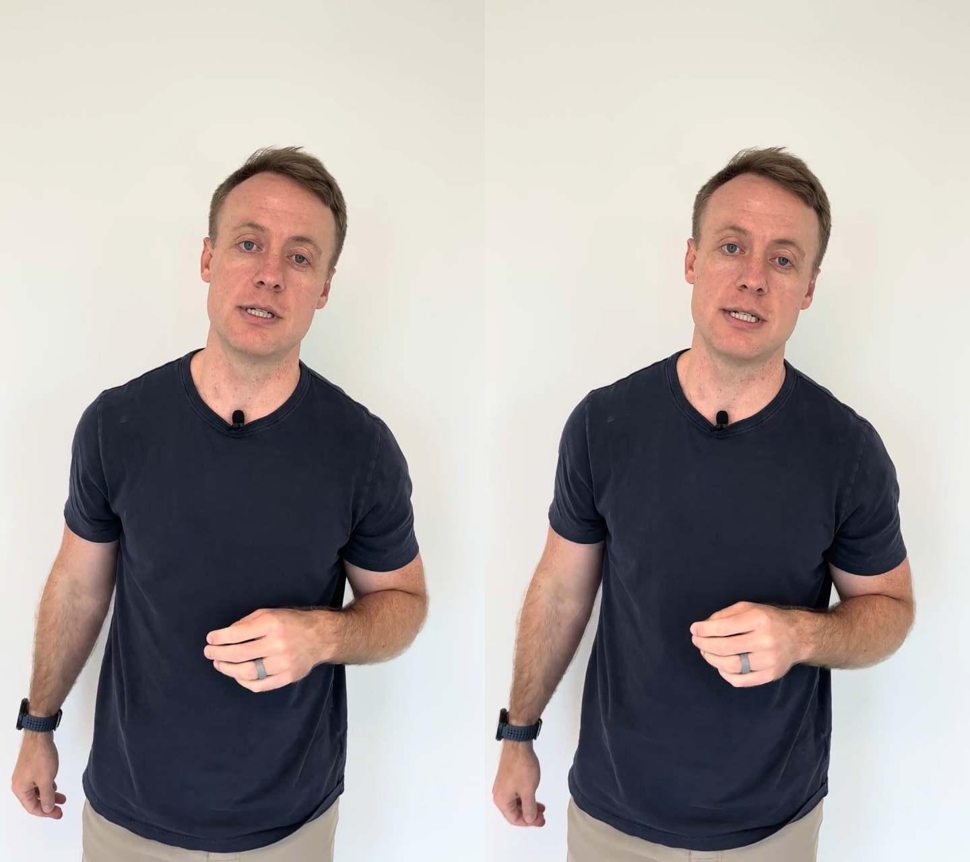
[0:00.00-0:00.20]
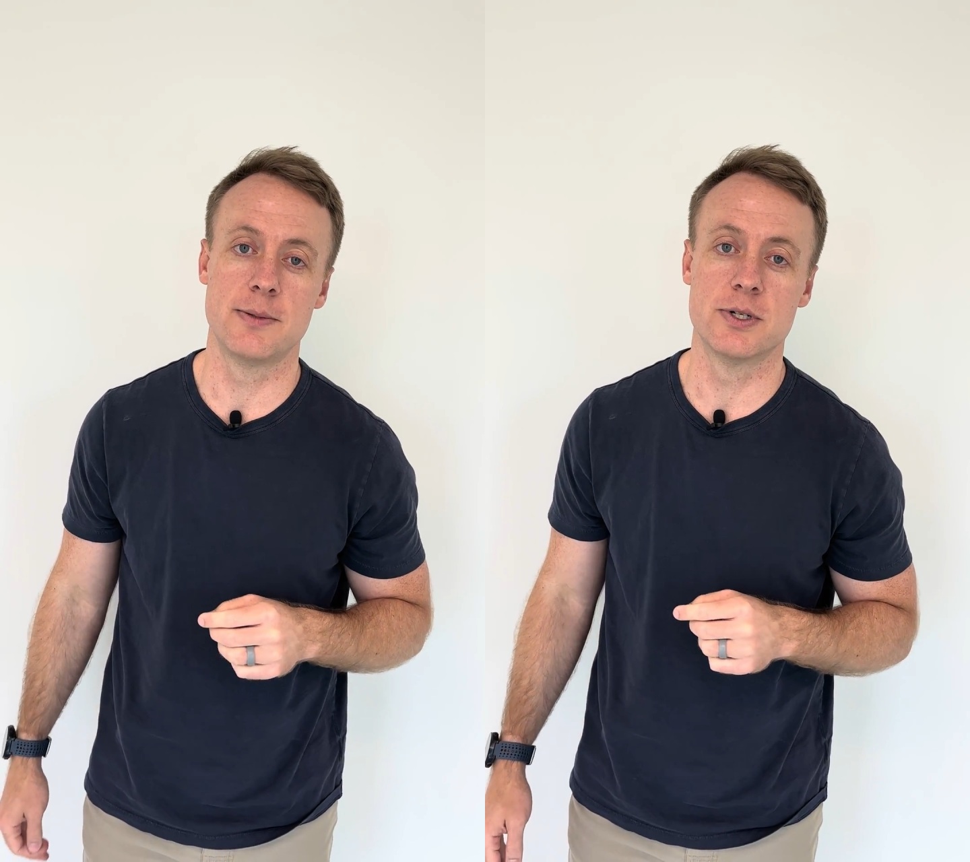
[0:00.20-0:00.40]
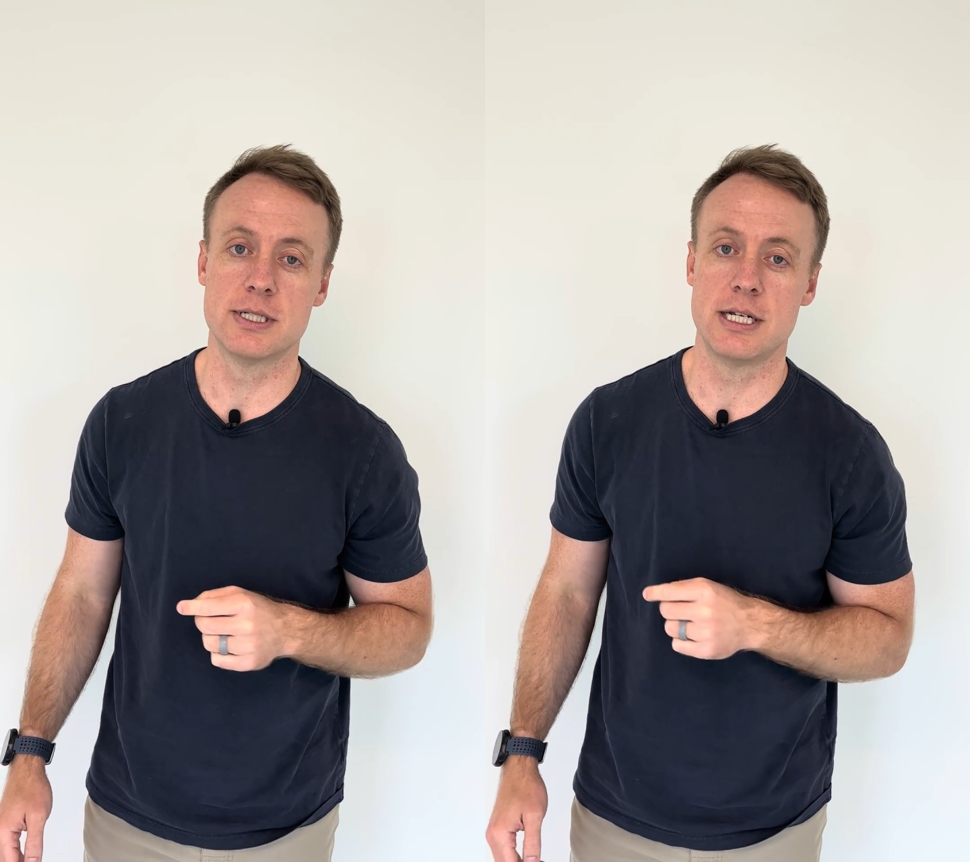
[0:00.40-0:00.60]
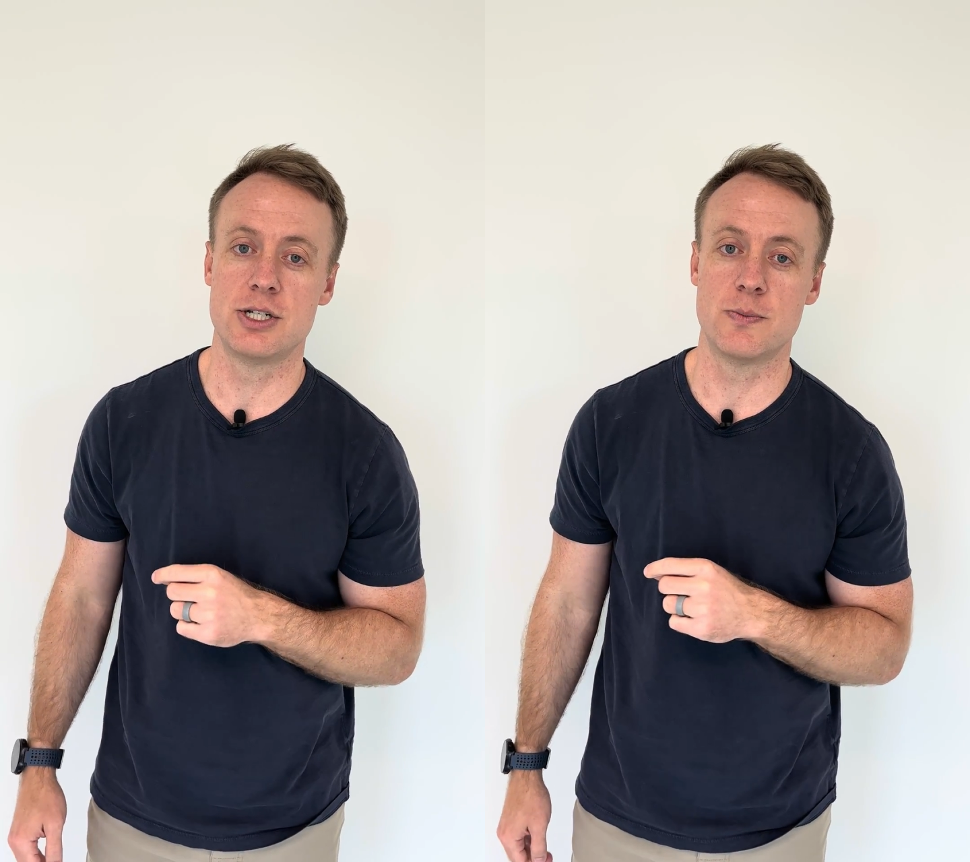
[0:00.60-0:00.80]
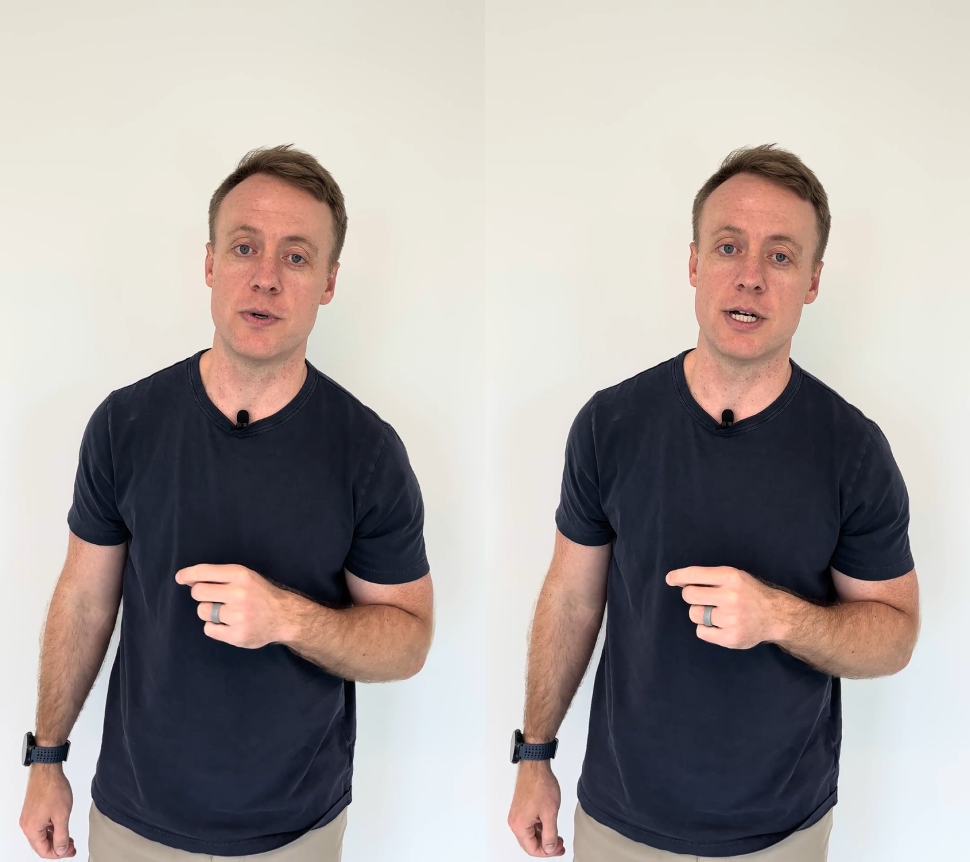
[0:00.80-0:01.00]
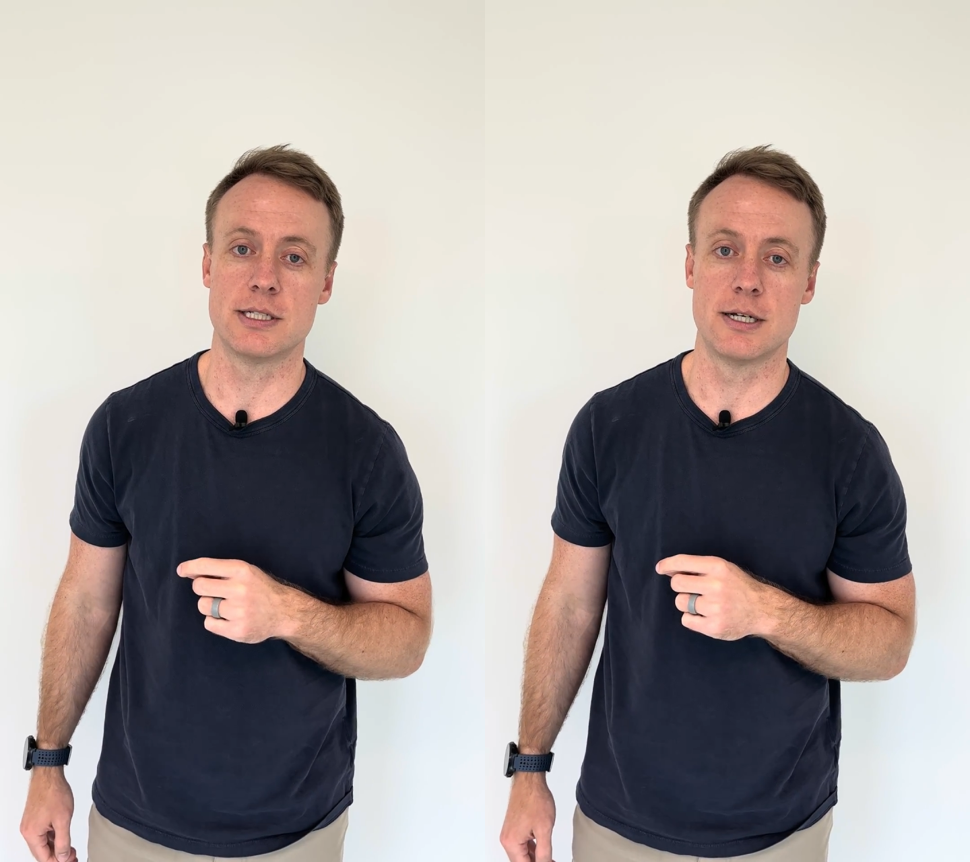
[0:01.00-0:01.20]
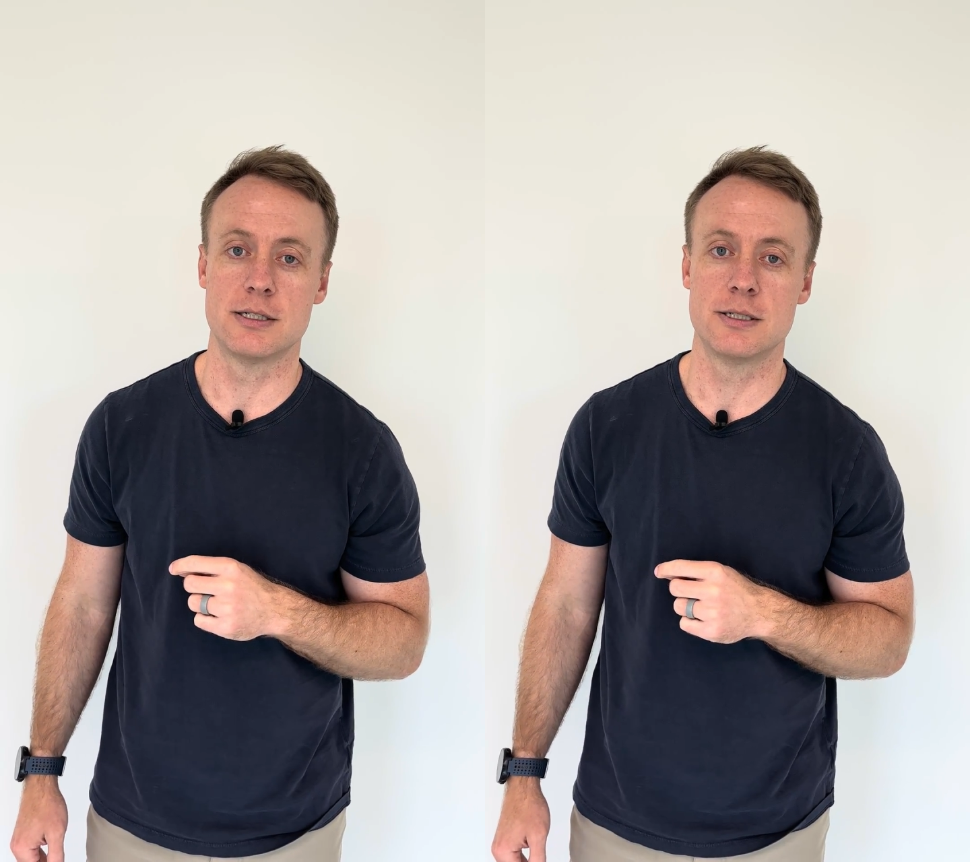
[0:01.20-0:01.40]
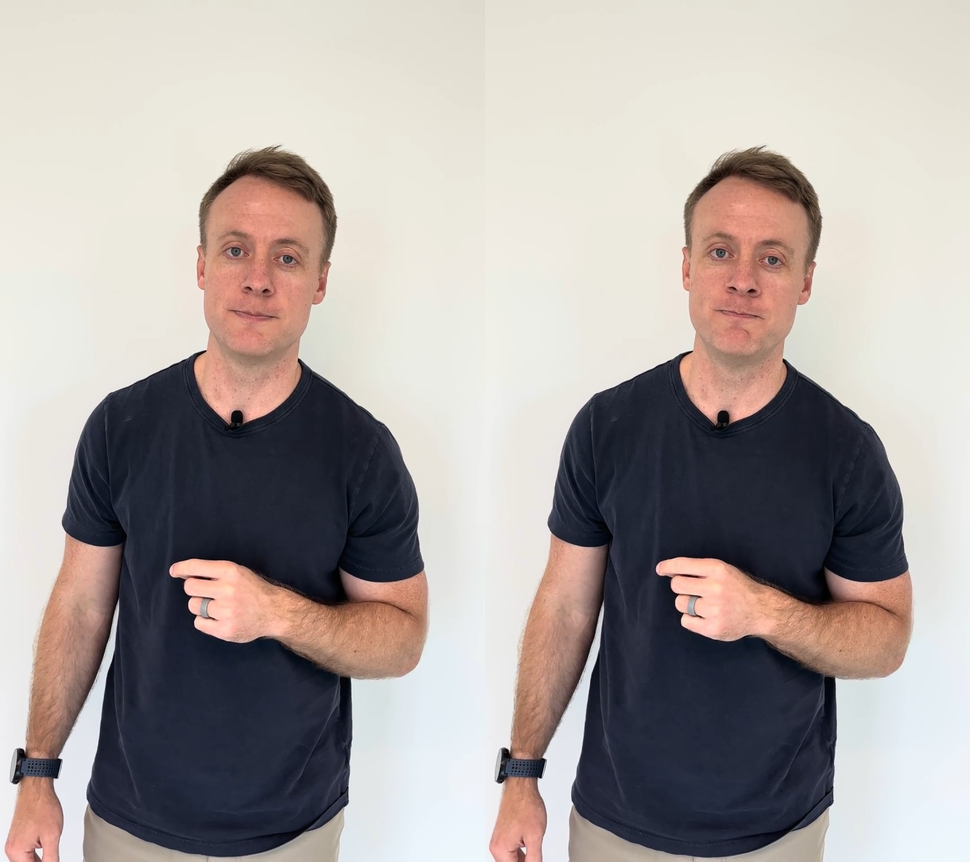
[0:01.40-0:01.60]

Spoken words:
stabilization process.